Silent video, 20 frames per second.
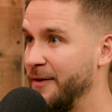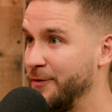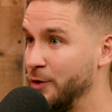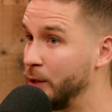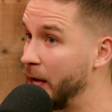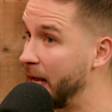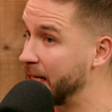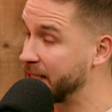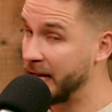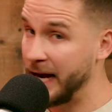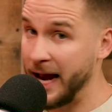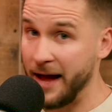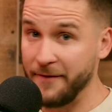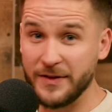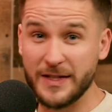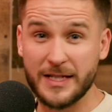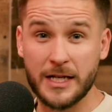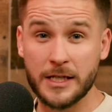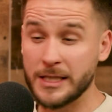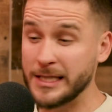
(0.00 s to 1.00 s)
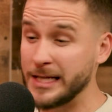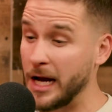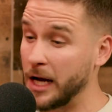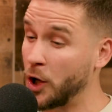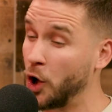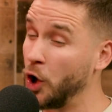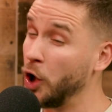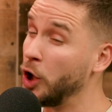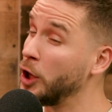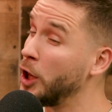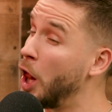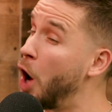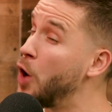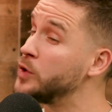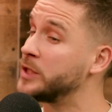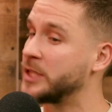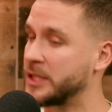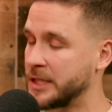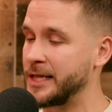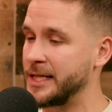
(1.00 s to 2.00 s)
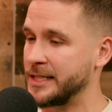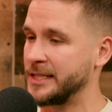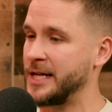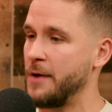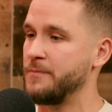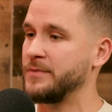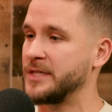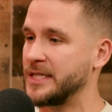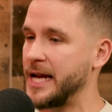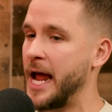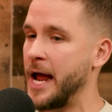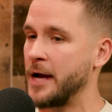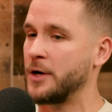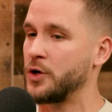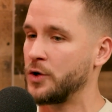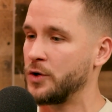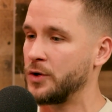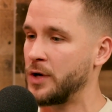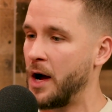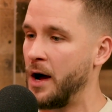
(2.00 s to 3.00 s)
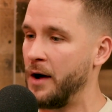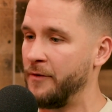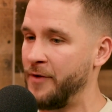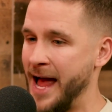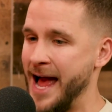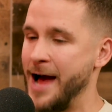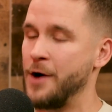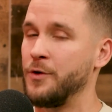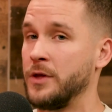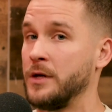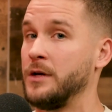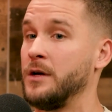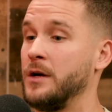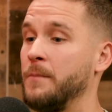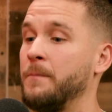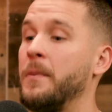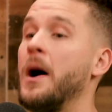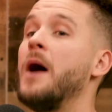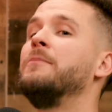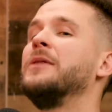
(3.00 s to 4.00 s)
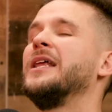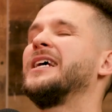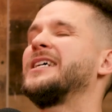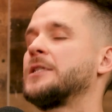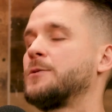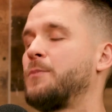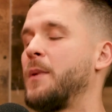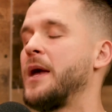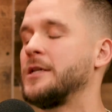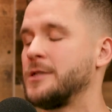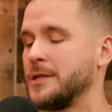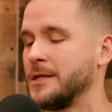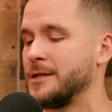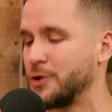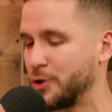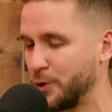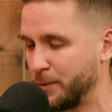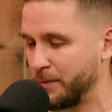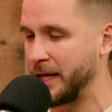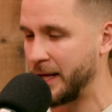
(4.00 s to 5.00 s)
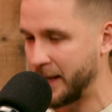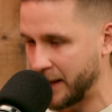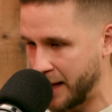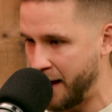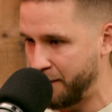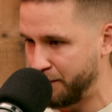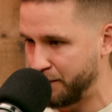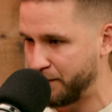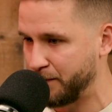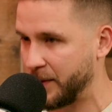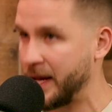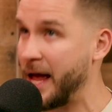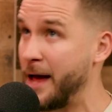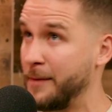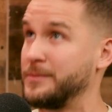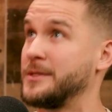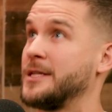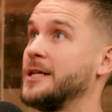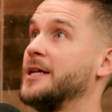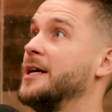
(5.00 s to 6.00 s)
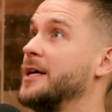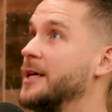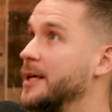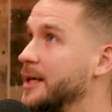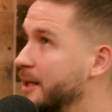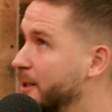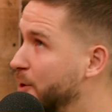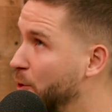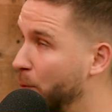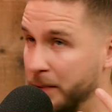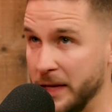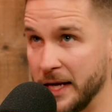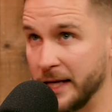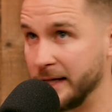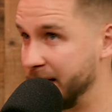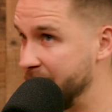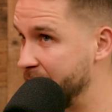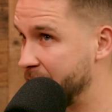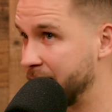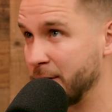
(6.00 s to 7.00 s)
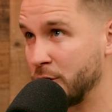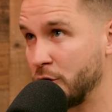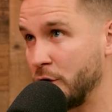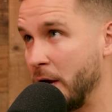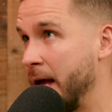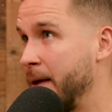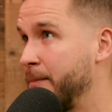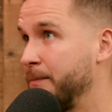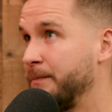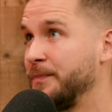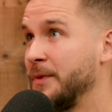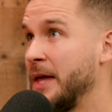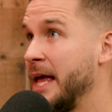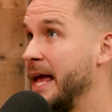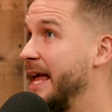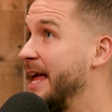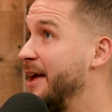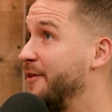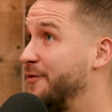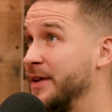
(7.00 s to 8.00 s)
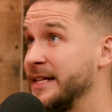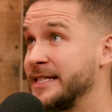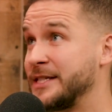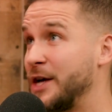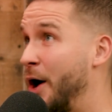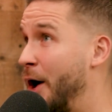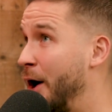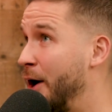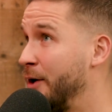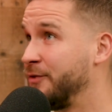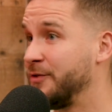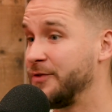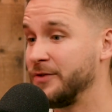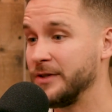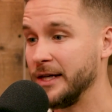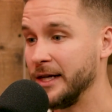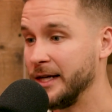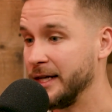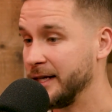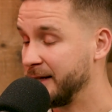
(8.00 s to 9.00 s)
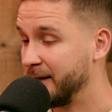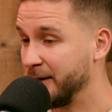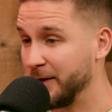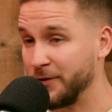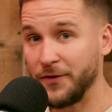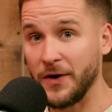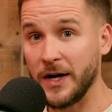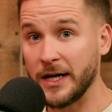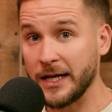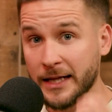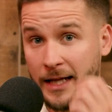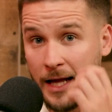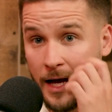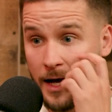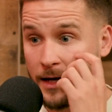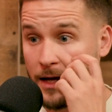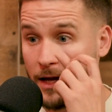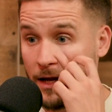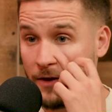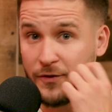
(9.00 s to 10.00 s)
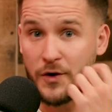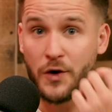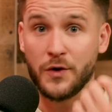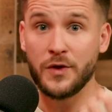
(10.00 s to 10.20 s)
If you guys can have close to the same standard of how the public spaces should be kept, you'll be in decent shape. If it's off, good fucking luck. If